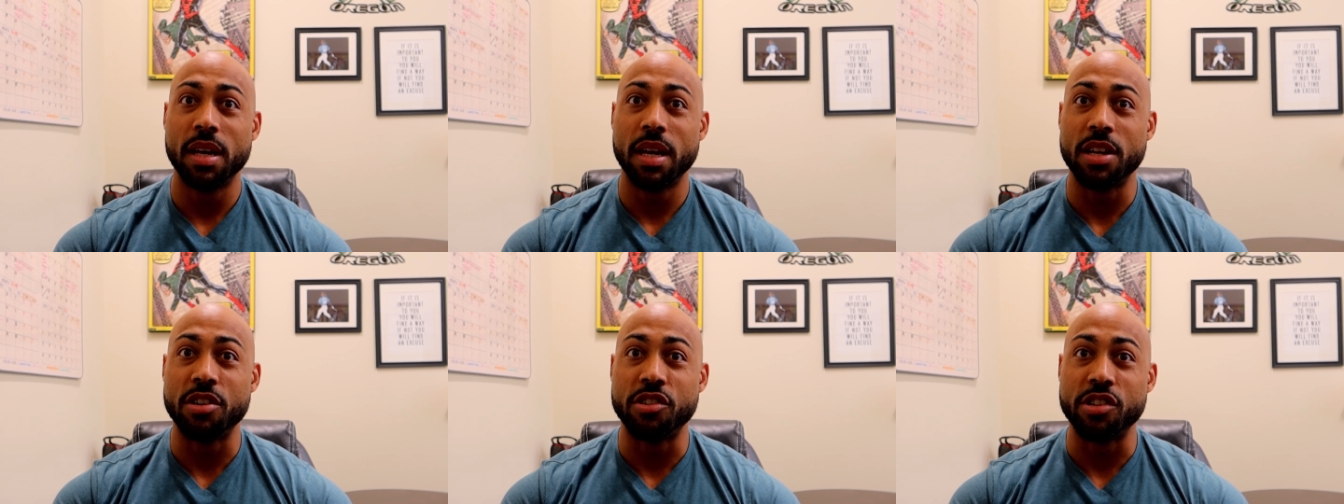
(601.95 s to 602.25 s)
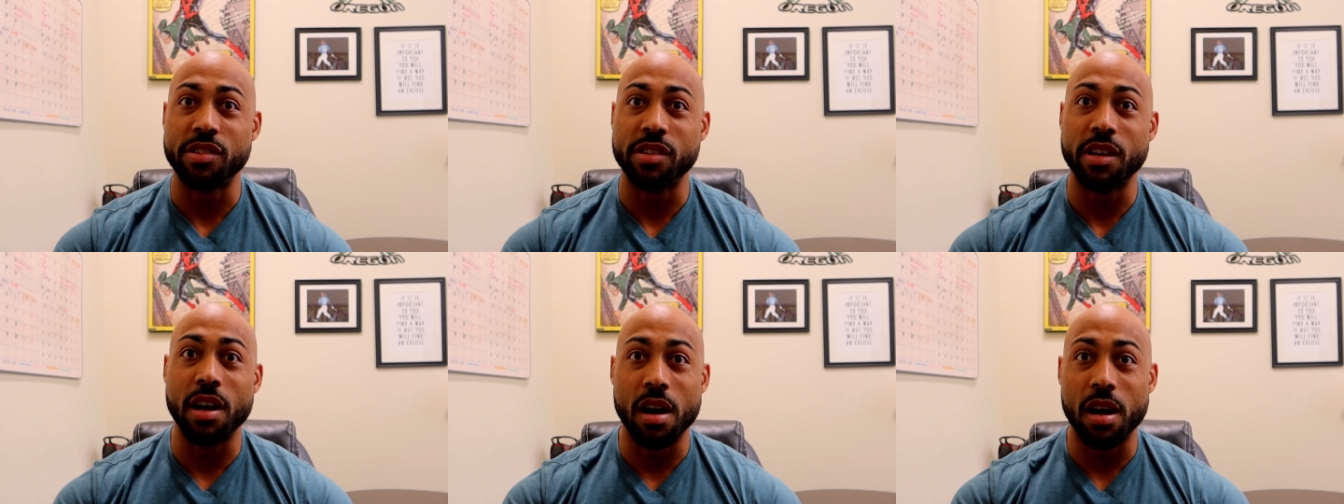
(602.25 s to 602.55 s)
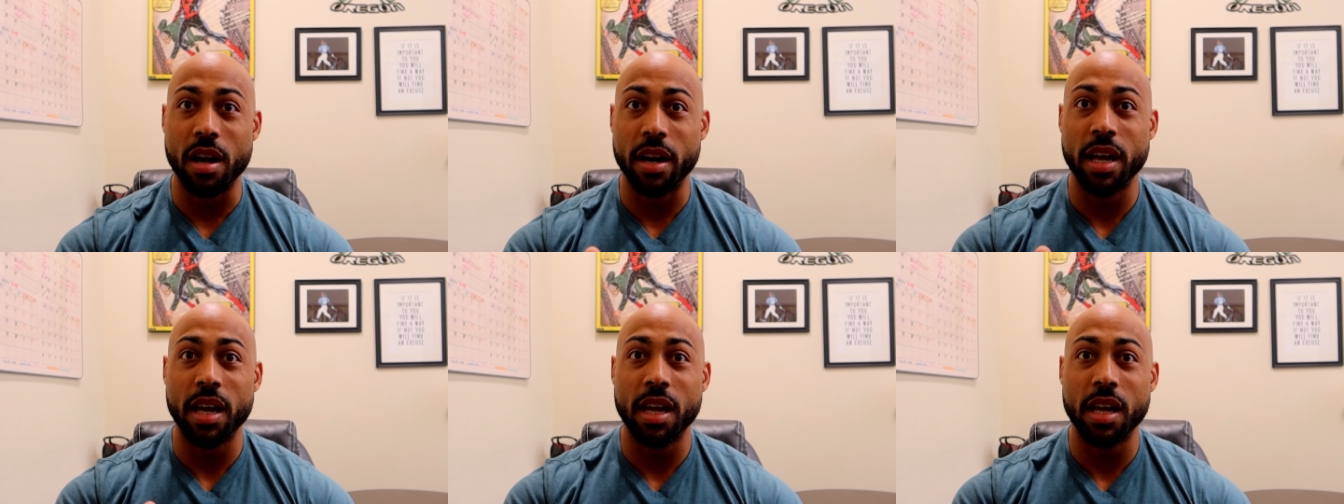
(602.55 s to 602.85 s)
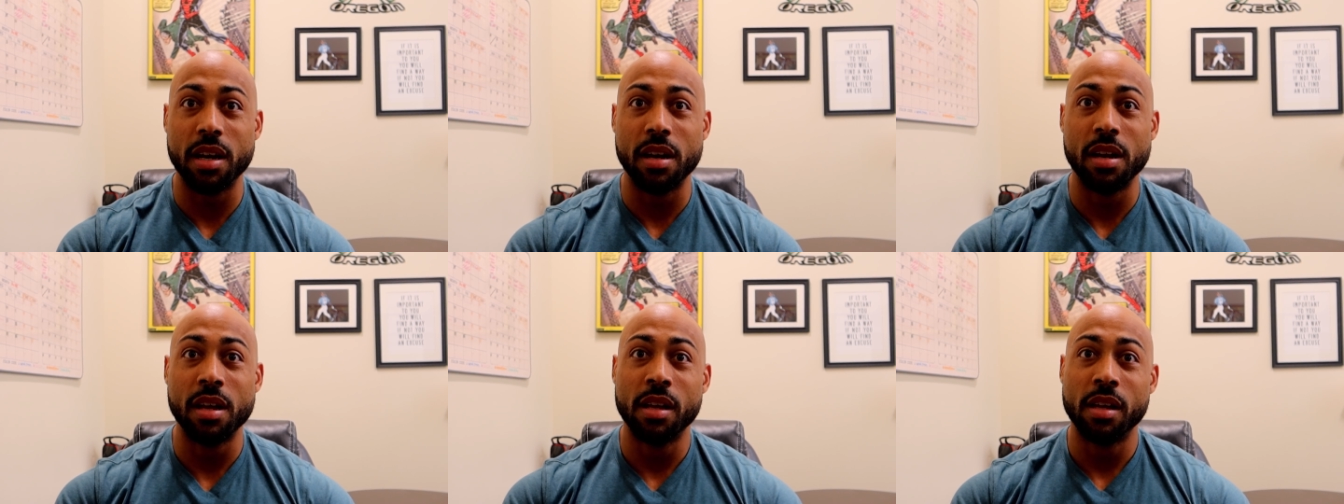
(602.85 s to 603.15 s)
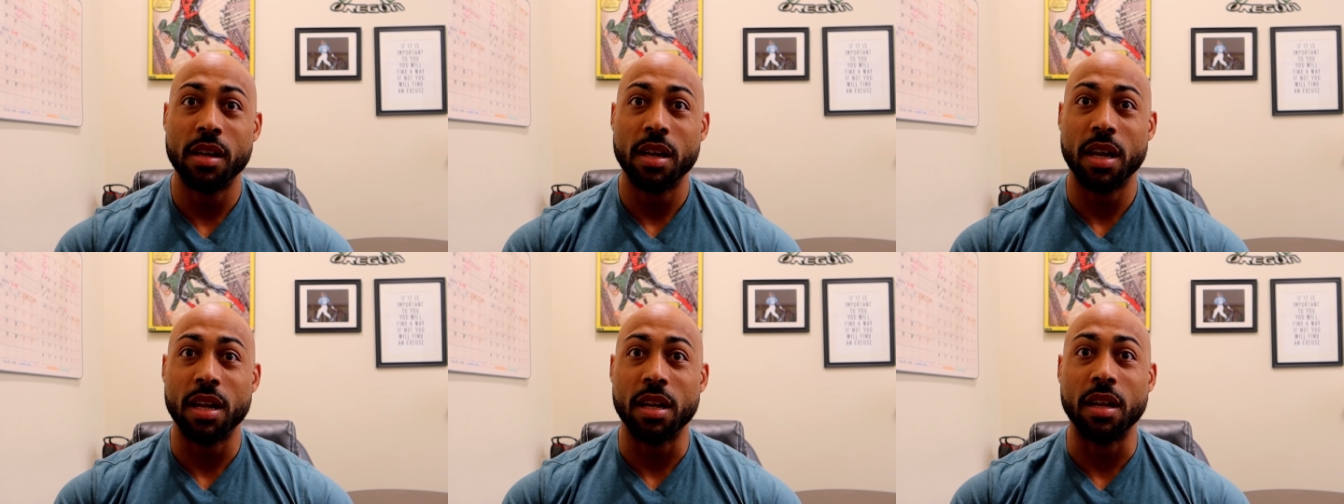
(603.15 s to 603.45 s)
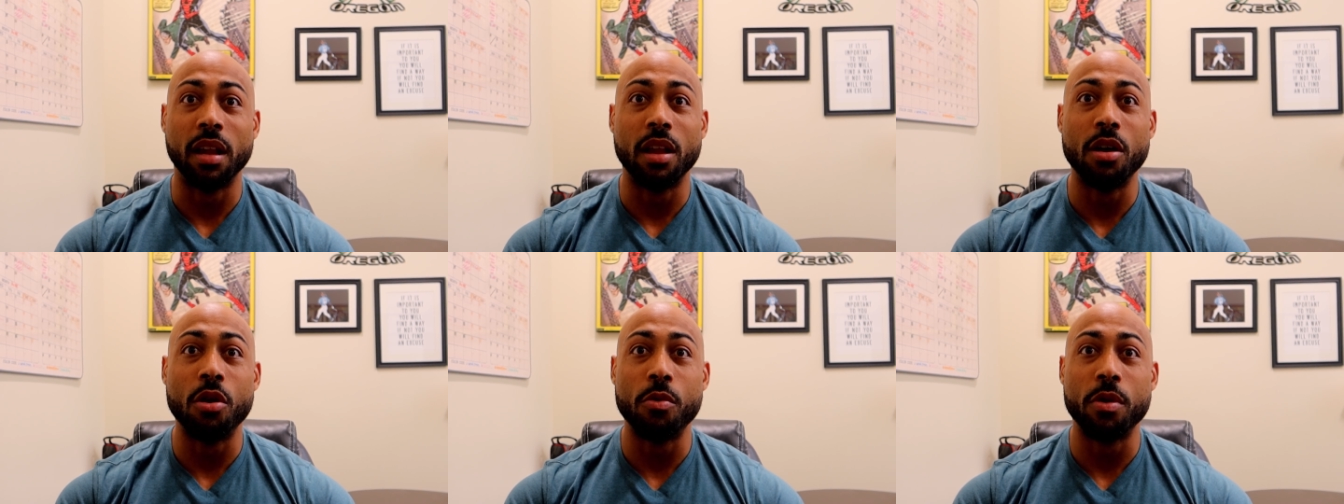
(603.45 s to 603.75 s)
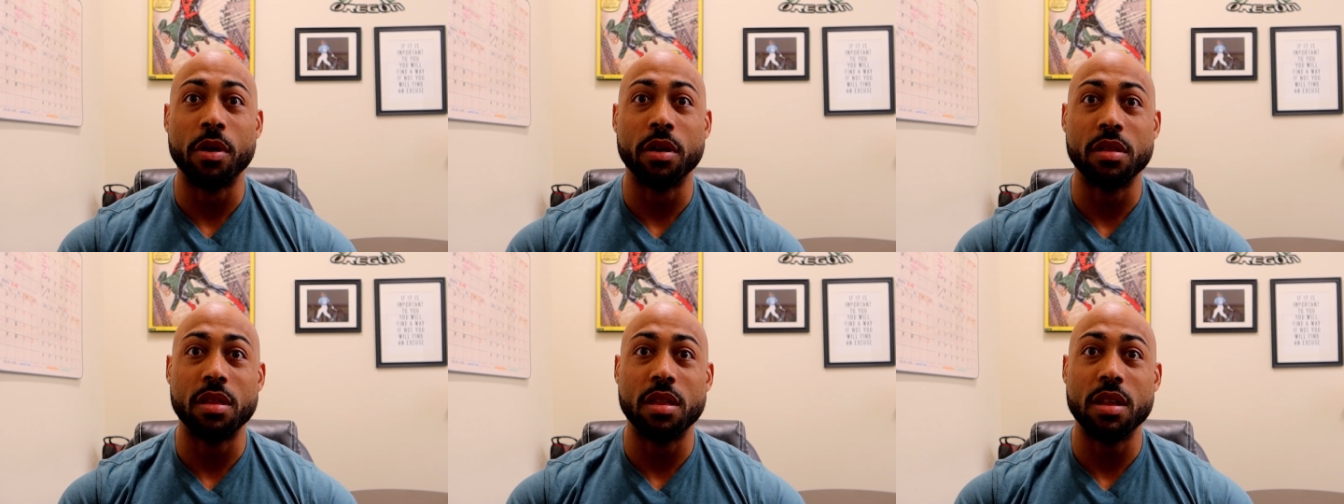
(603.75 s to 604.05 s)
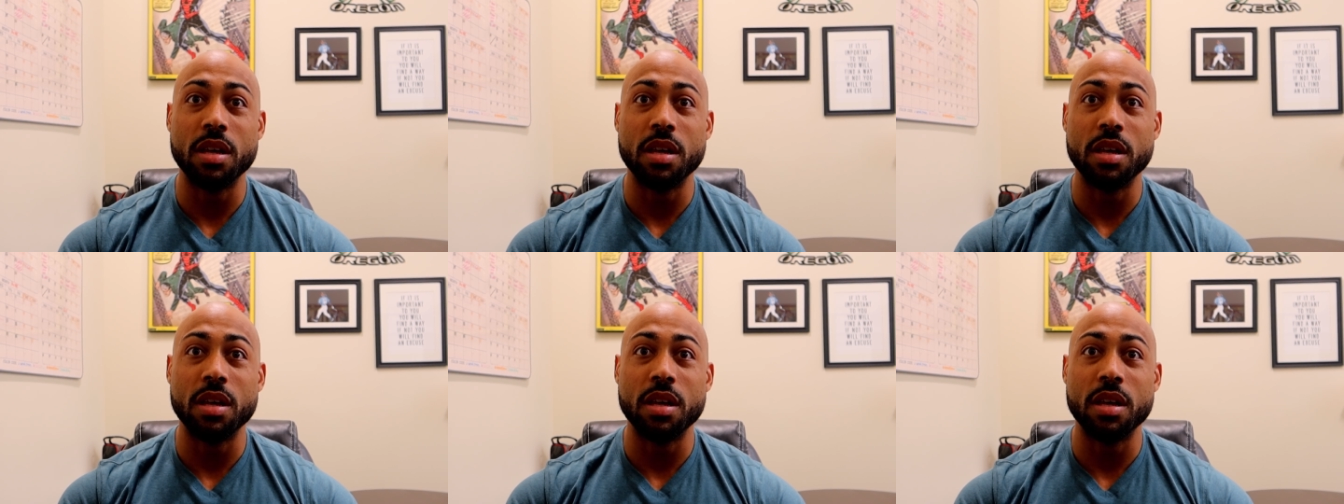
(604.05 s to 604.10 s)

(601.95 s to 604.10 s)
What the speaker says: and just gone in and lowered